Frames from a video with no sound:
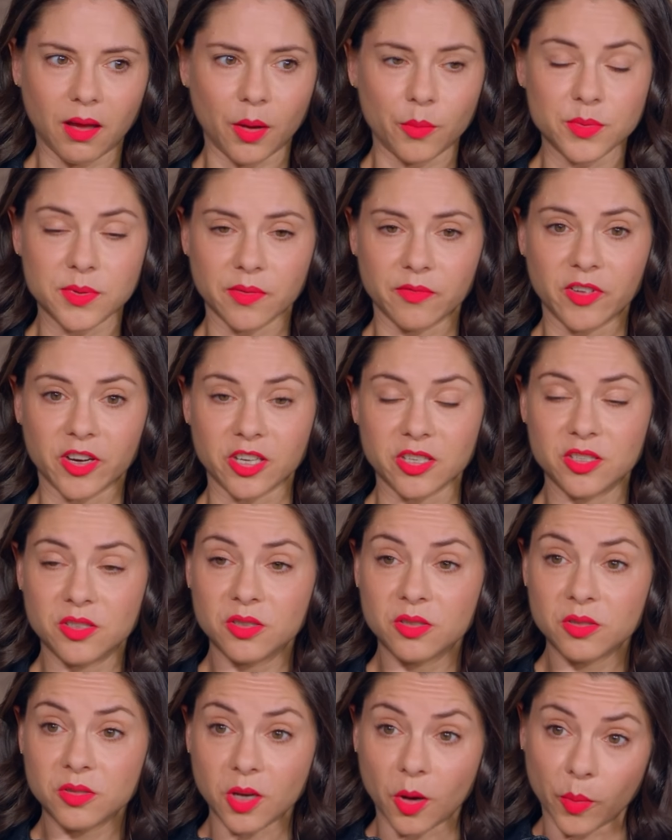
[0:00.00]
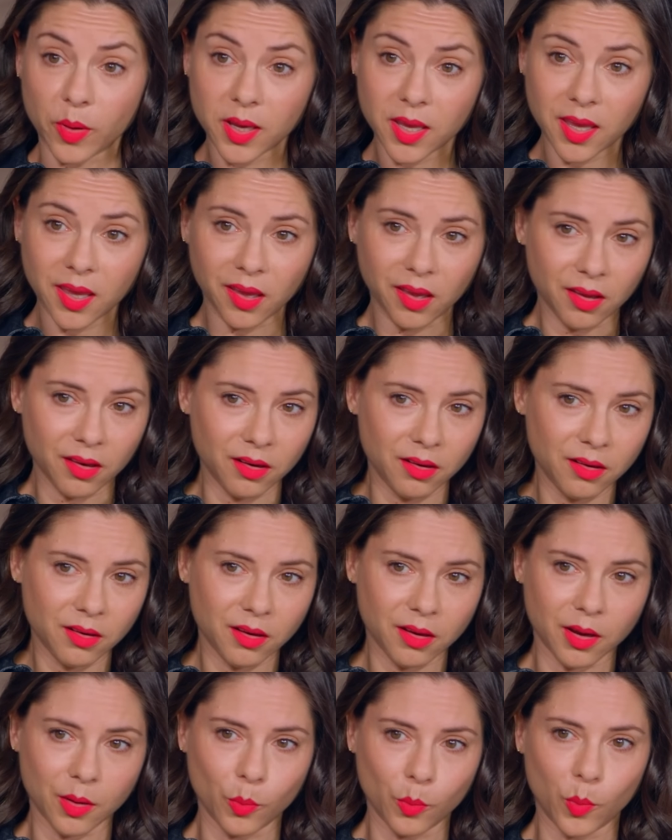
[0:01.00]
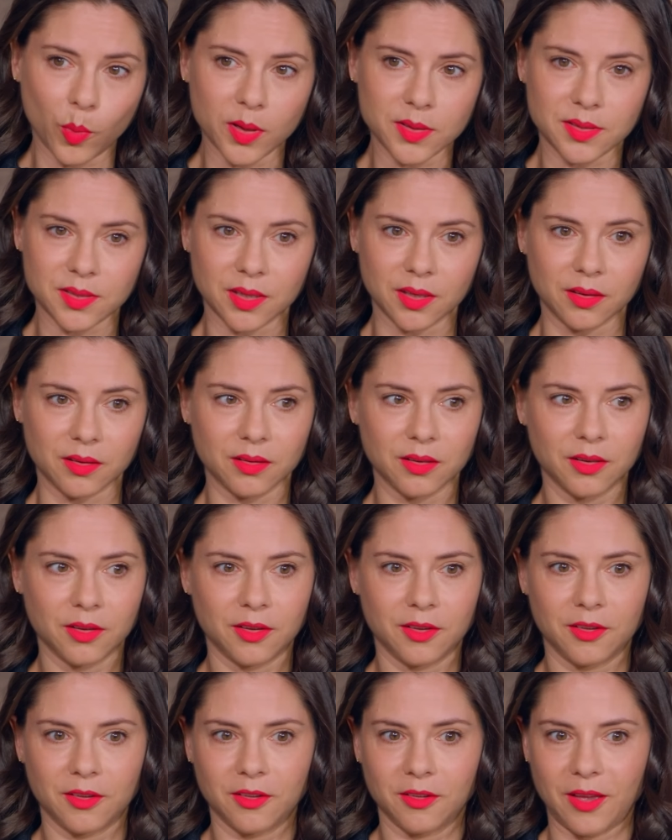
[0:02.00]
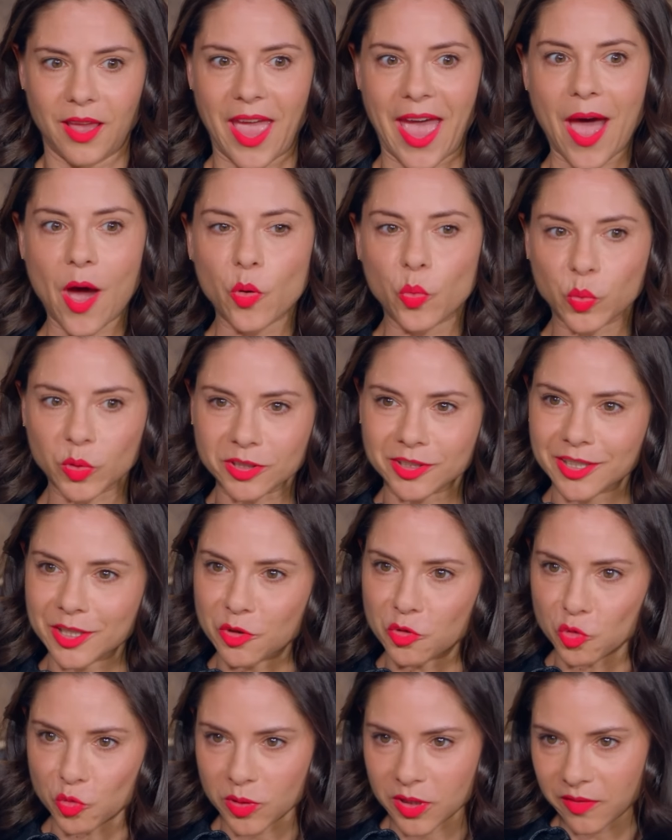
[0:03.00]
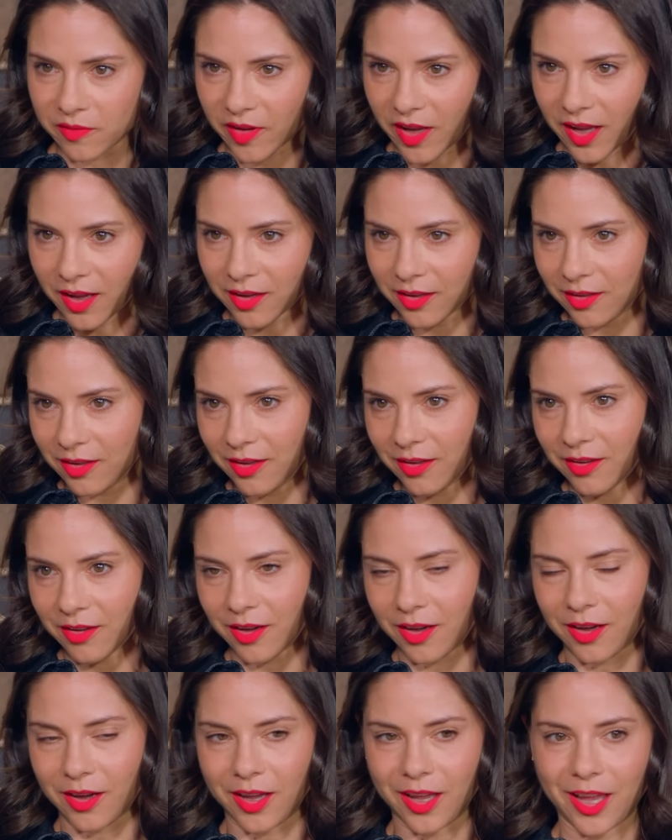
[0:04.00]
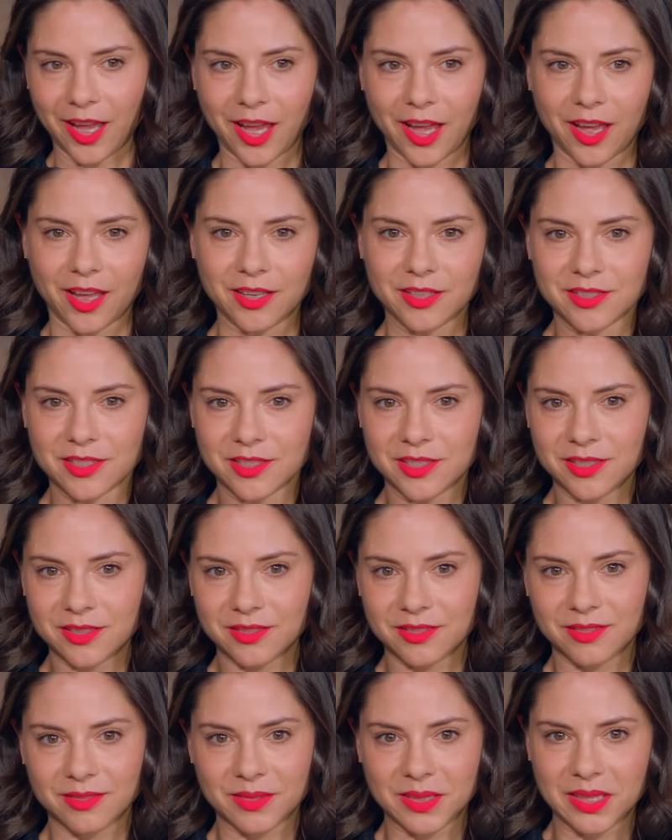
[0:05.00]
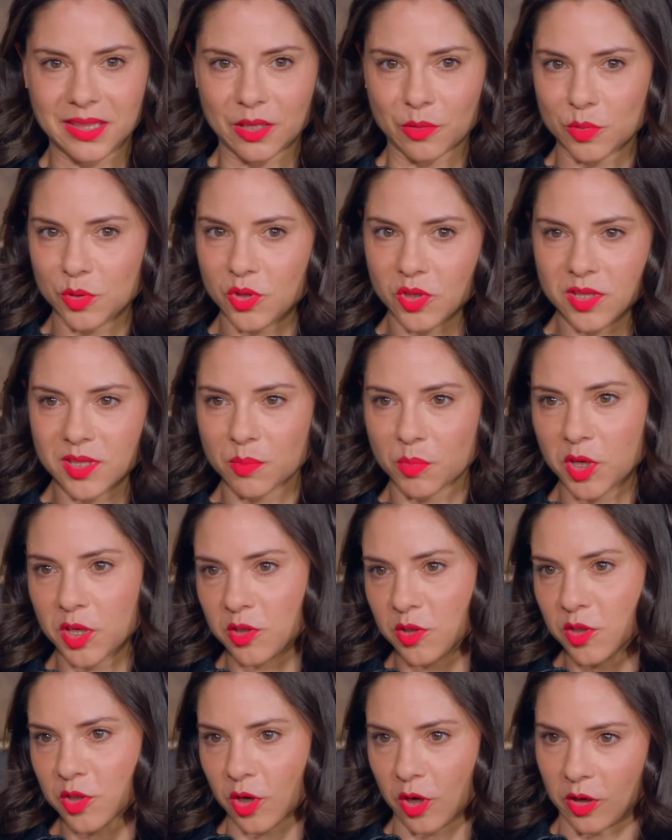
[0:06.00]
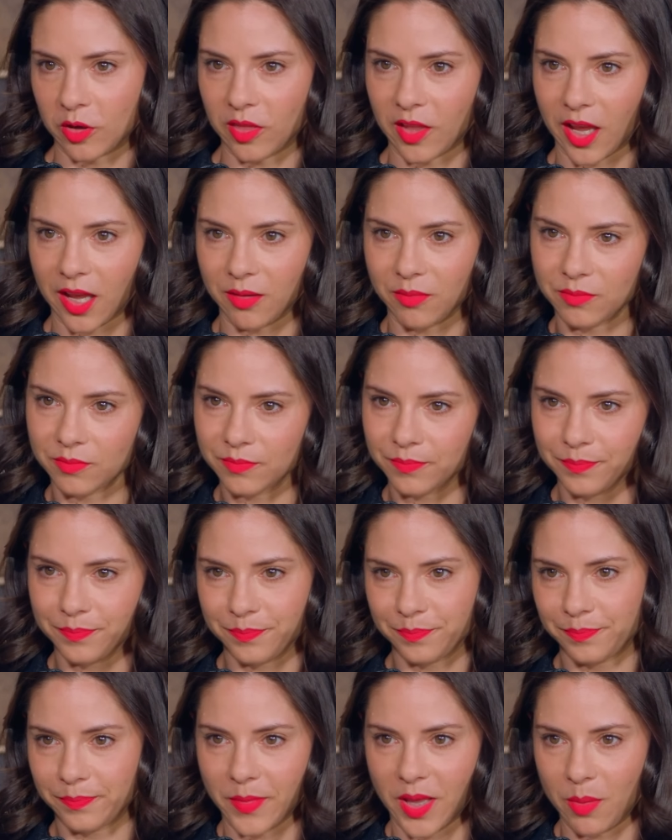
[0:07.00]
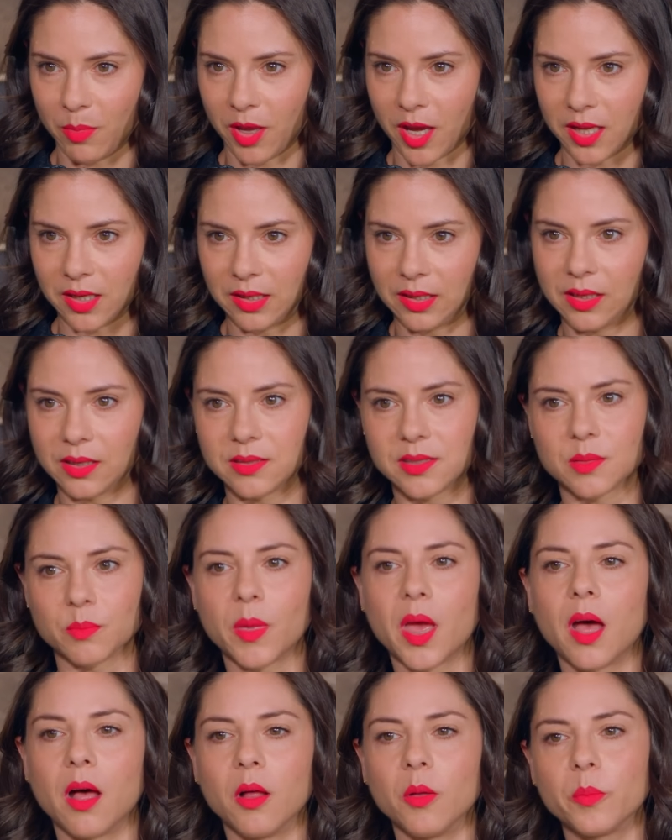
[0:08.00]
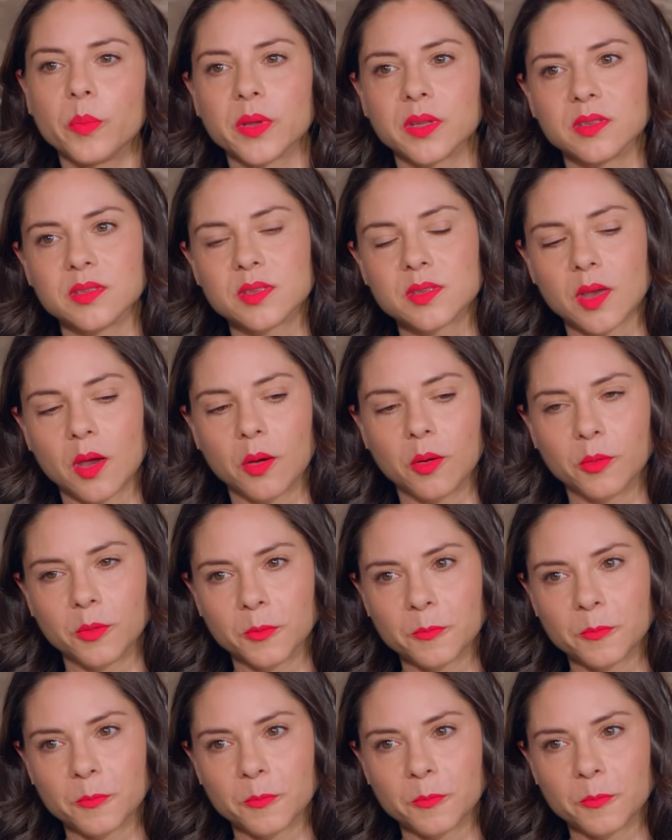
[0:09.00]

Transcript: I was a very stoic kid. I wasn't outwardly grieving and there was just some concern that maybe I needed some help. And so And how